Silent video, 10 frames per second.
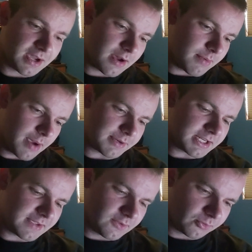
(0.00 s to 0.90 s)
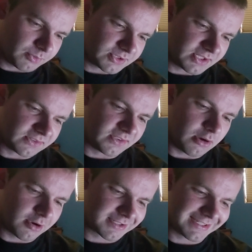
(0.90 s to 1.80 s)
I'm going to give this one to the
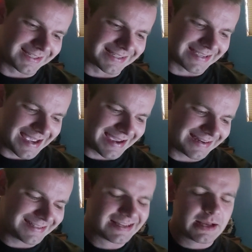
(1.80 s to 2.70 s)
Seahawks again.